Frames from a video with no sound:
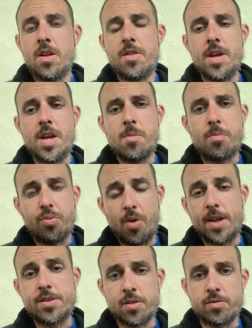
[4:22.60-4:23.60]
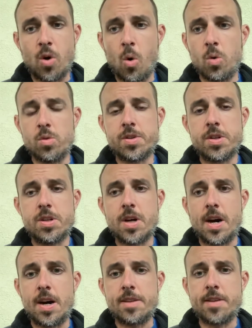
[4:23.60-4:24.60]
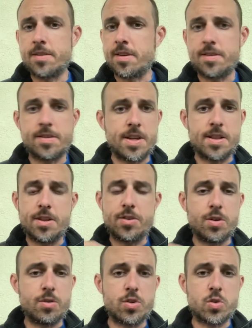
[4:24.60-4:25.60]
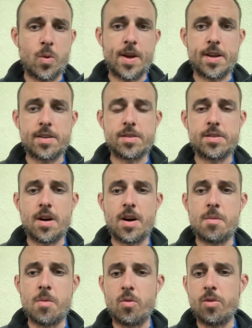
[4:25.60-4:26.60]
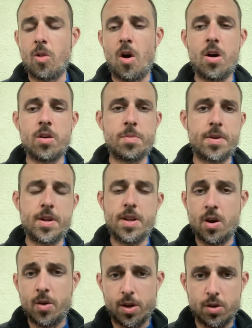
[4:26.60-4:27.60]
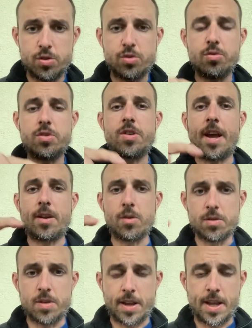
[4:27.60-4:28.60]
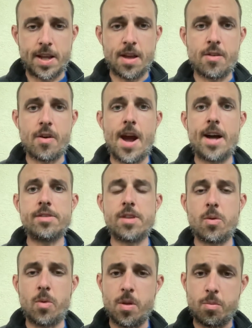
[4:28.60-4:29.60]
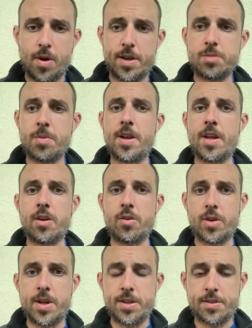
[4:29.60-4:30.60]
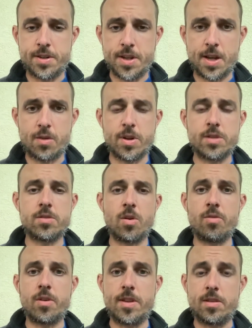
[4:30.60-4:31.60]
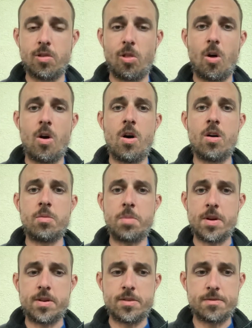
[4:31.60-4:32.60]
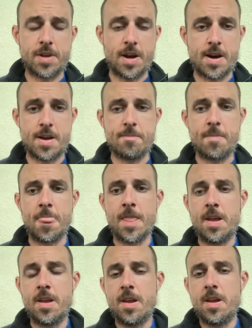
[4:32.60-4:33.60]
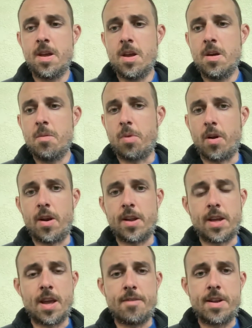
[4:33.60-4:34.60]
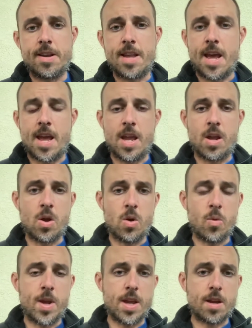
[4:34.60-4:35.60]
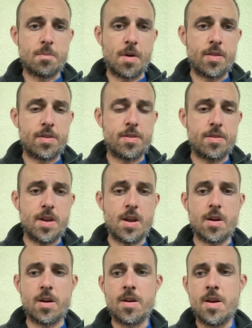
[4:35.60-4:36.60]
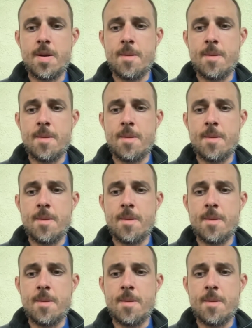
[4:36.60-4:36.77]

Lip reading: the price of gold doesn't see these huge swings over long. It goes through cycles like any other asset, where the price might increase and decrease over these long periods of time. But on a given day, week, month, year,